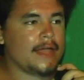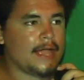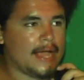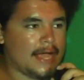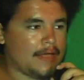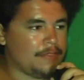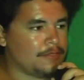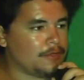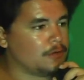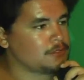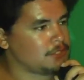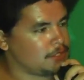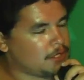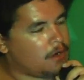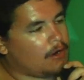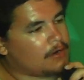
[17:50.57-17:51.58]
And those
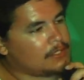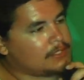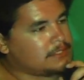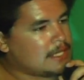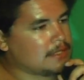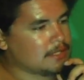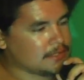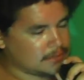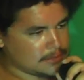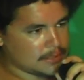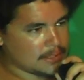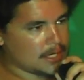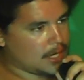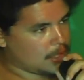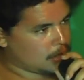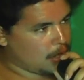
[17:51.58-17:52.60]
are the artists I listed,
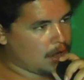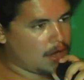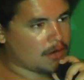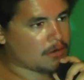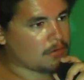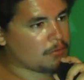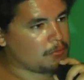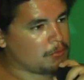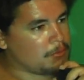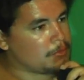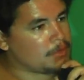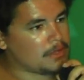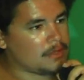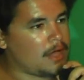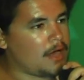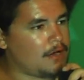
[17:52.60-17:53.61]
along
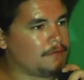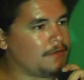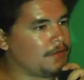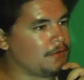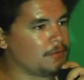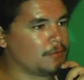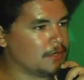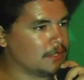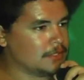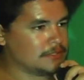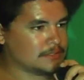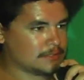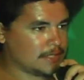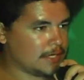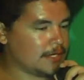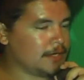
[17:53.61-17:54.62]
with a lot of other
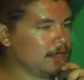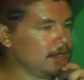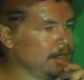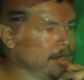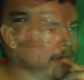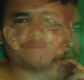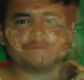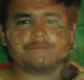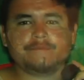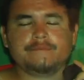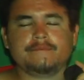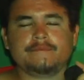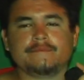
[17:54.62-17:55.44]
ones that, I mean...